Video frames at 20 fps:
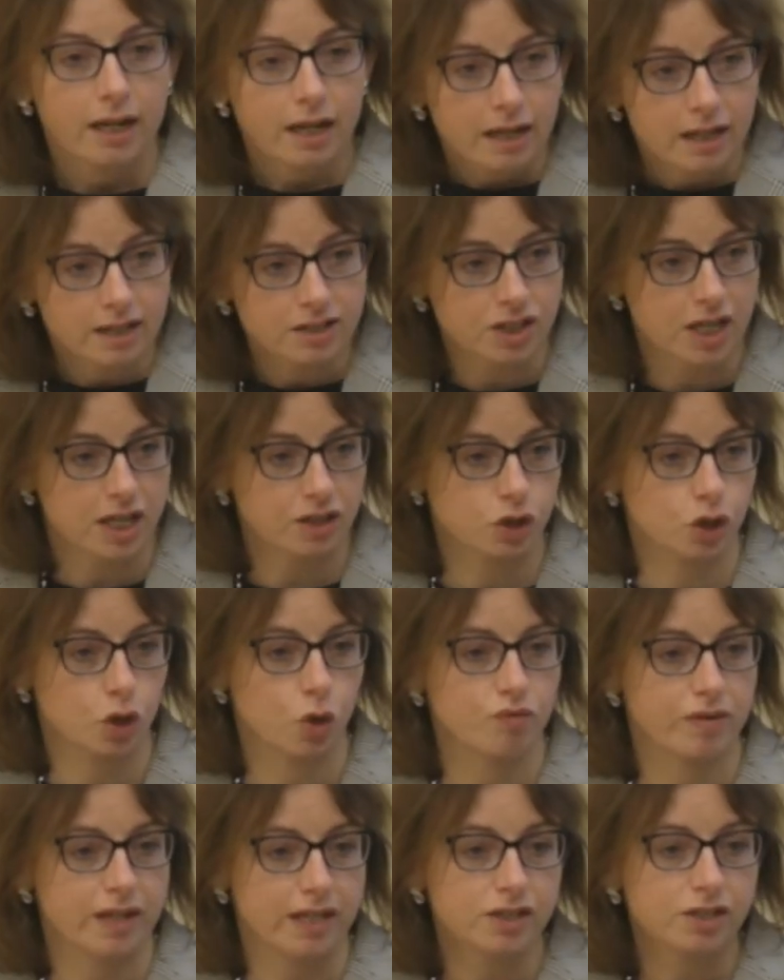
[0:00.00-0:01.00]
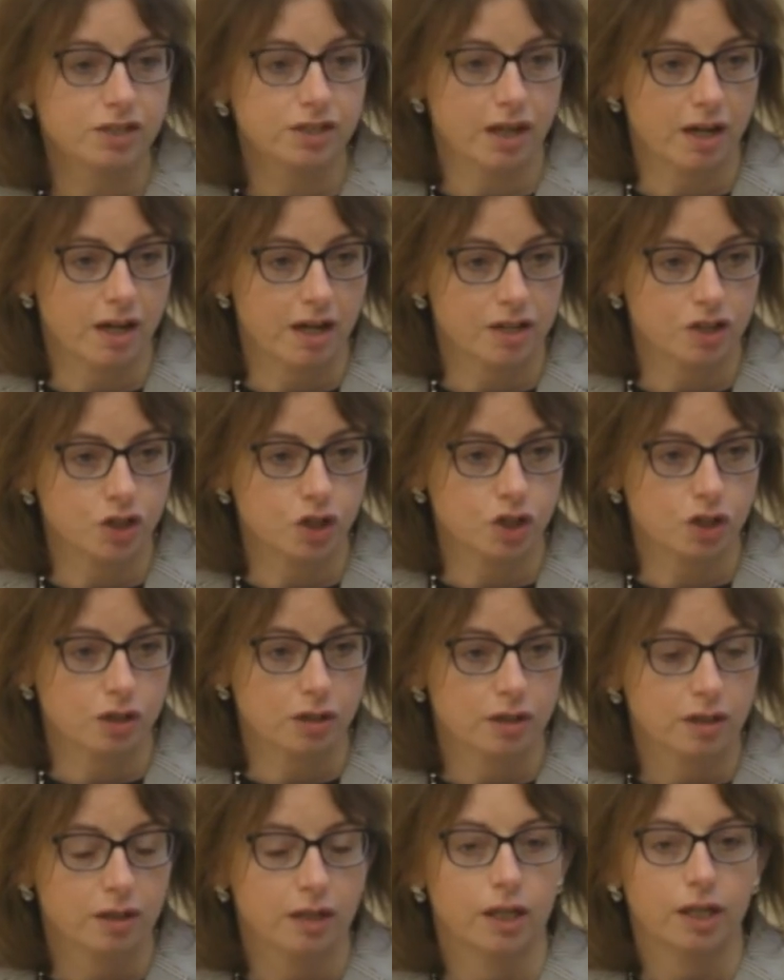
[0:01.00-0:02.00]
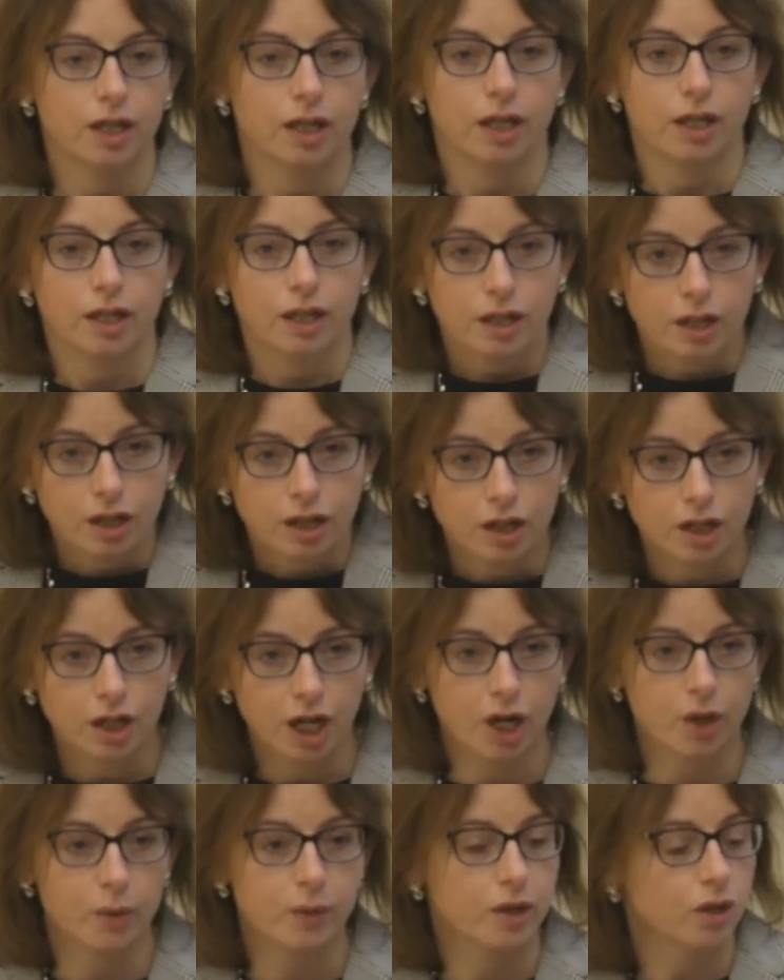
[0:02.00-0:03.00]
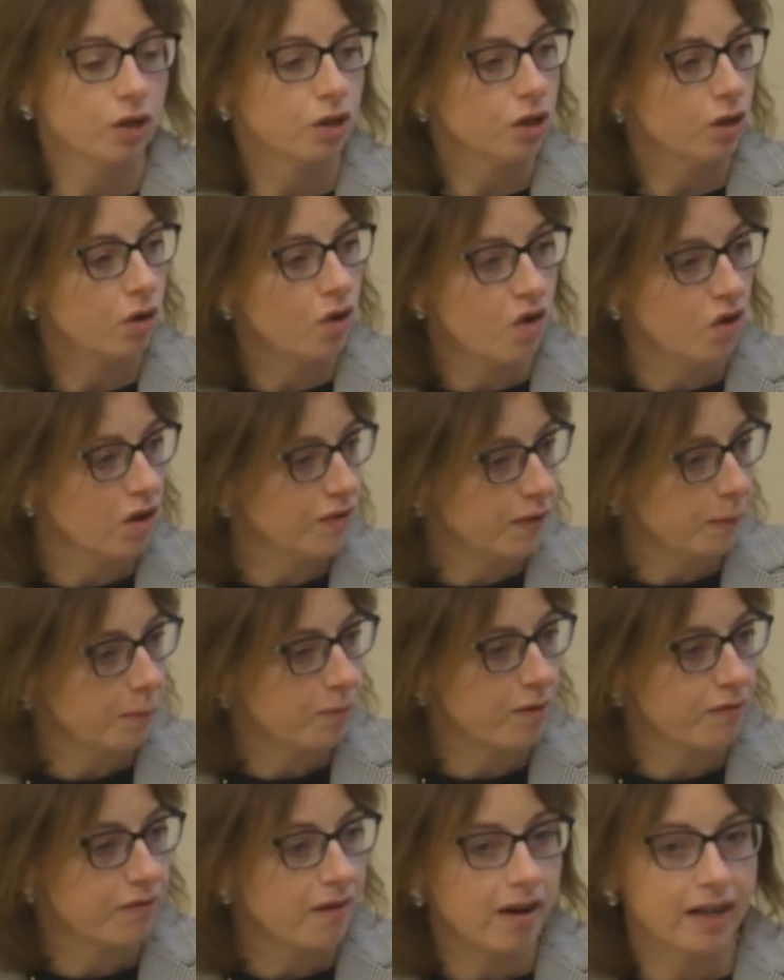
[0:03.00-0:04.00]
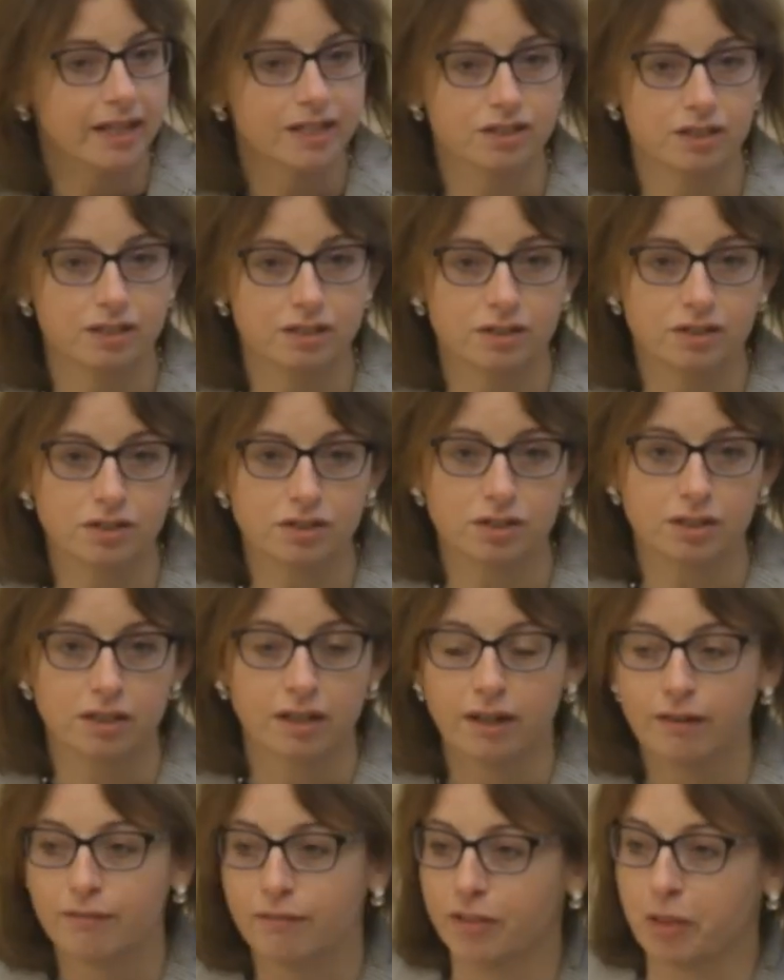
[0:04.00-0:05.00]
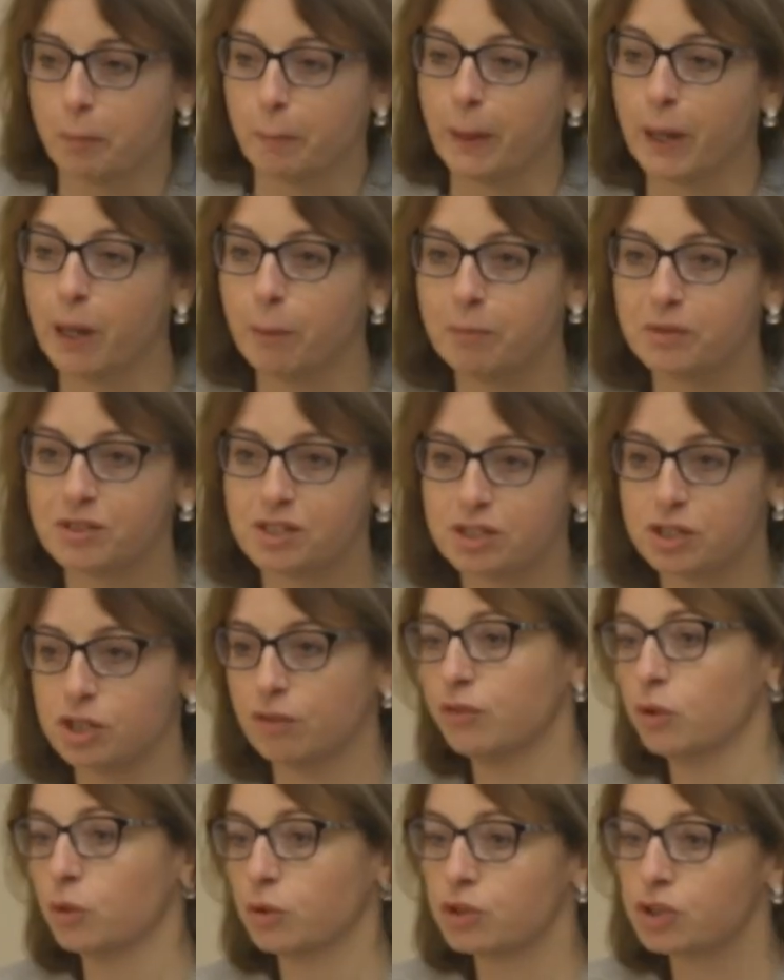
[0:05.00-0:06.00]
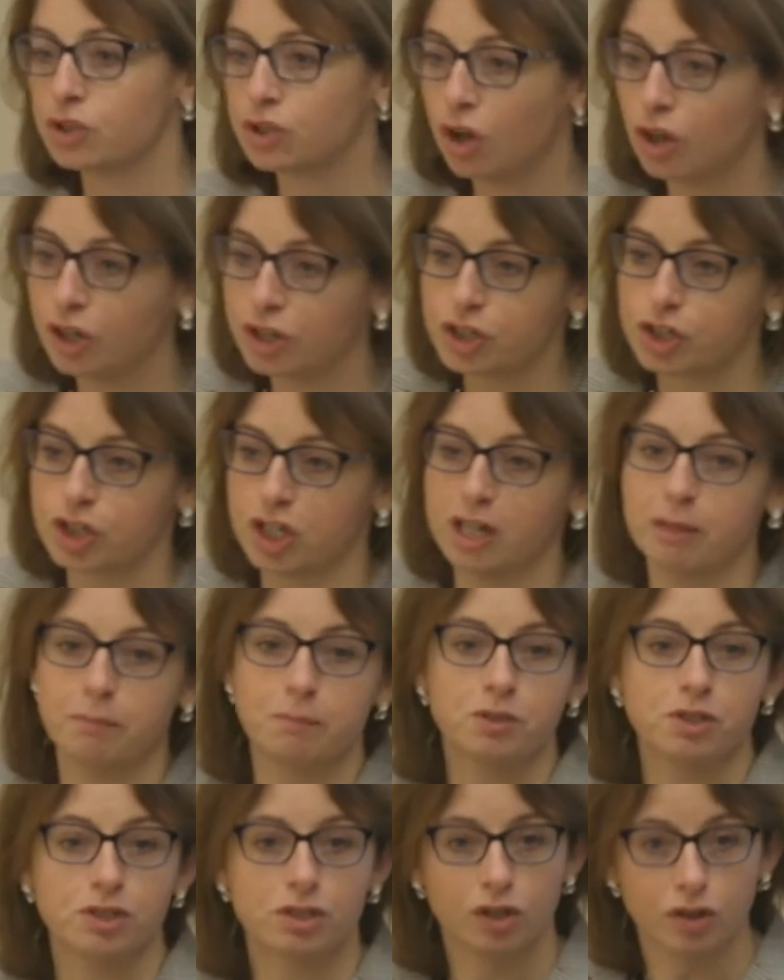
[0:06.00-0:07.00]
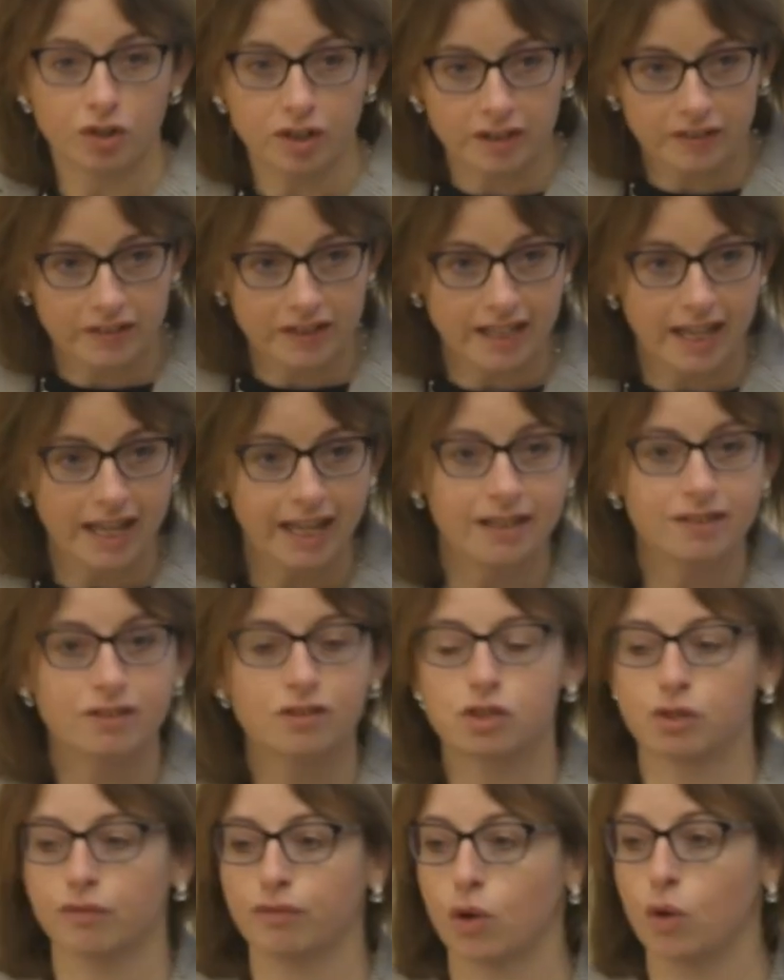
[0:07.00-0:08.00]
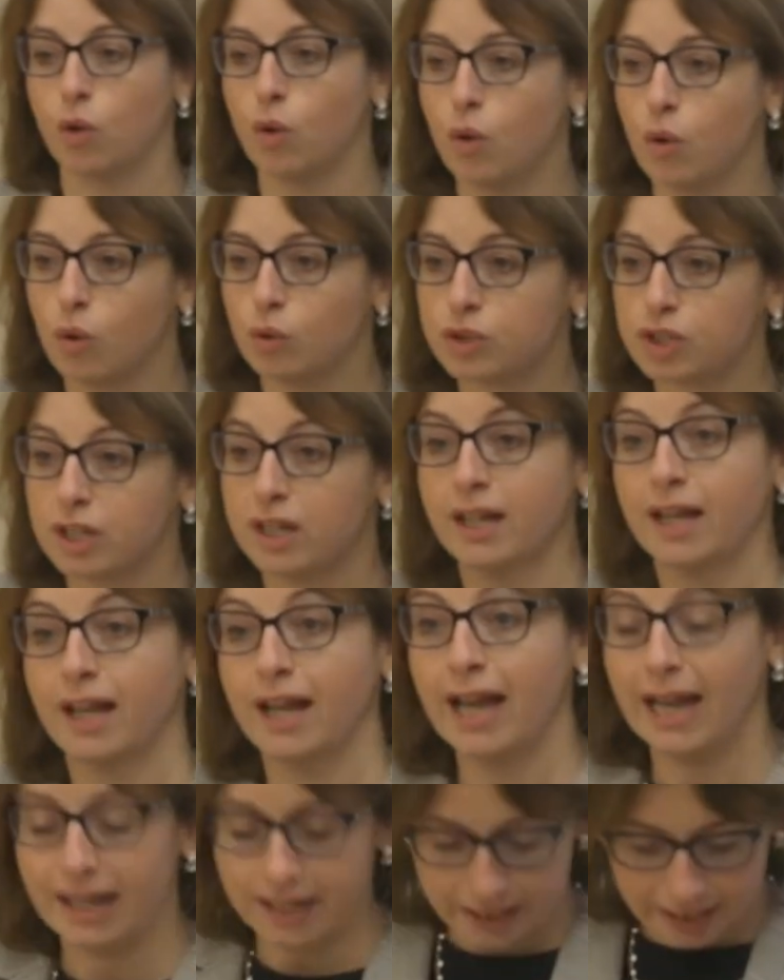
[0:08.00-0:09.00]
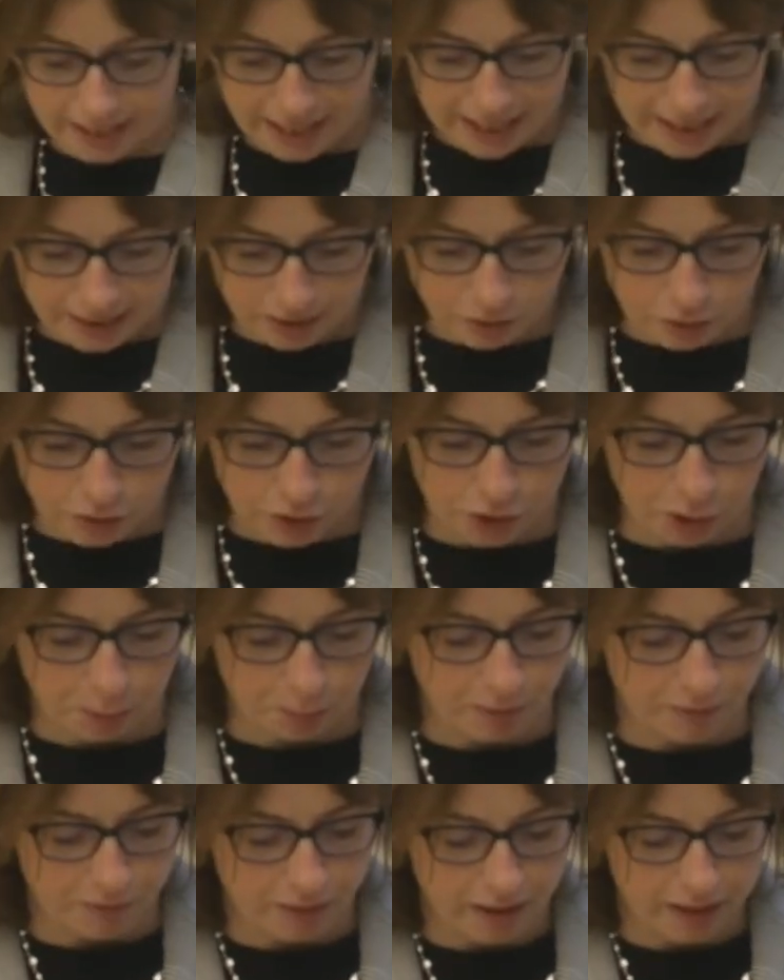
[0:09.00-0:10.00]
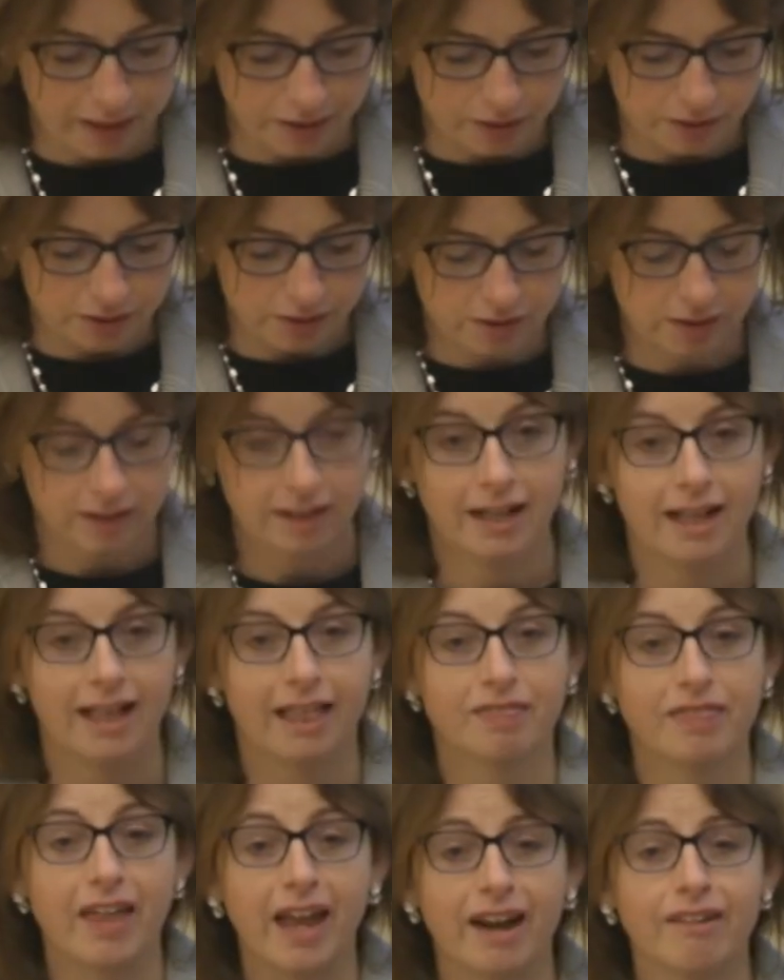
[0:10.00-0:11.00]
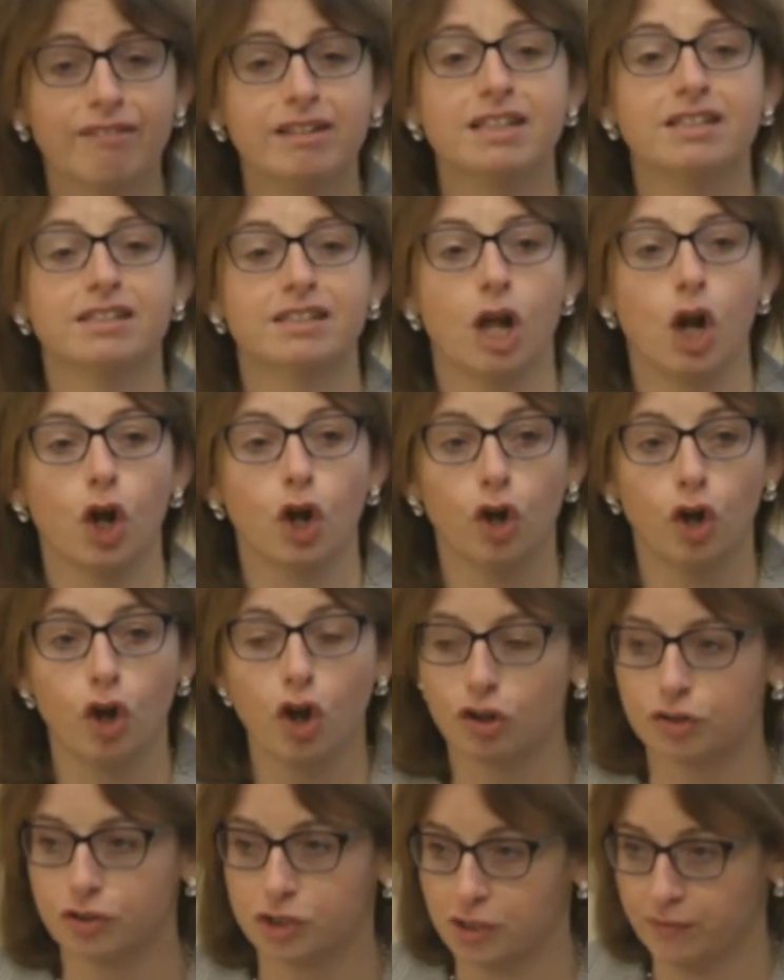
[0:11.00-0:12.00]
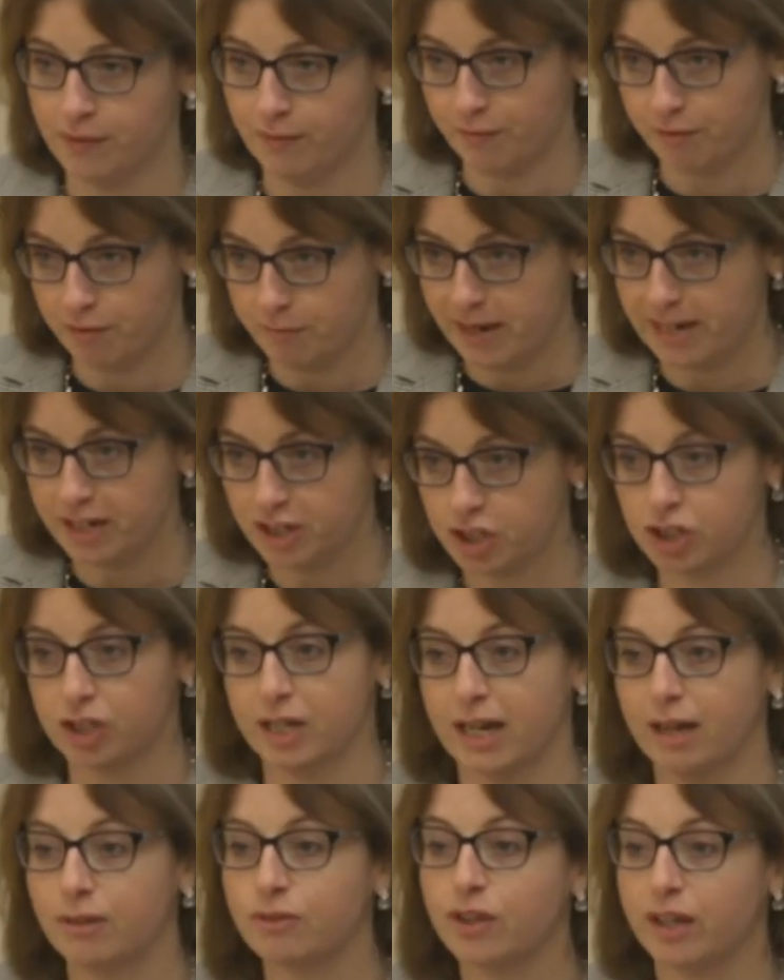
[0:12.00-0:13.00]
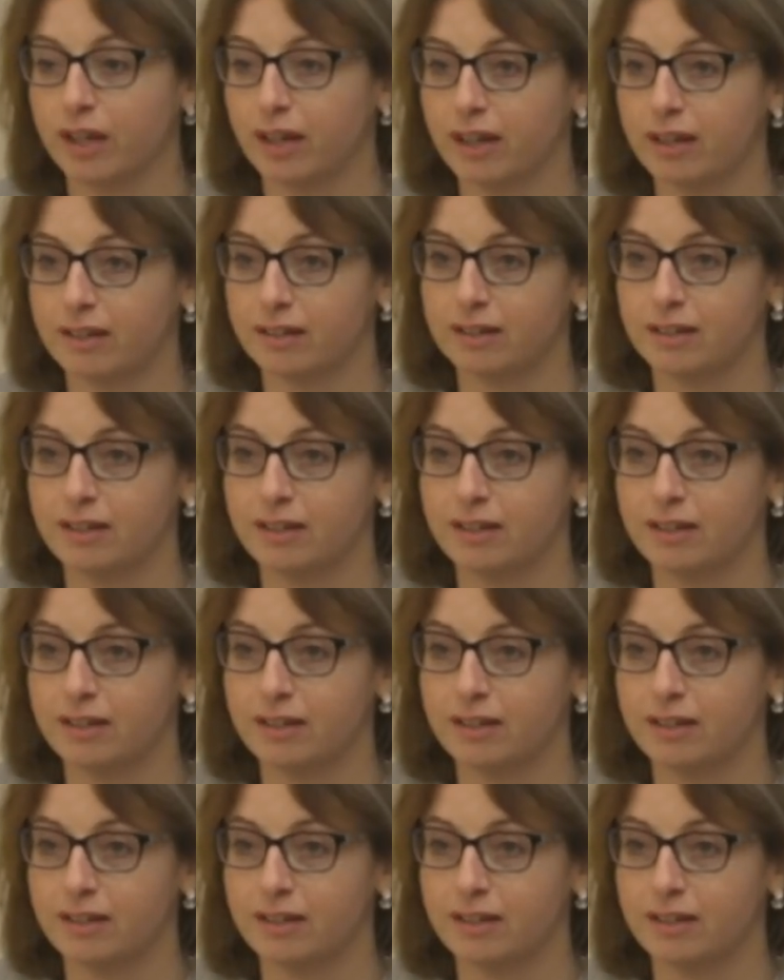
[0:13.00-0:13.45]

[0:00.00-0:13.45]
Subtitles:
Conduct your research, go and look at all of the providers for the purposes of your scholarships, look at the Inns of Court, and again look at the providers. There is lots of information out there.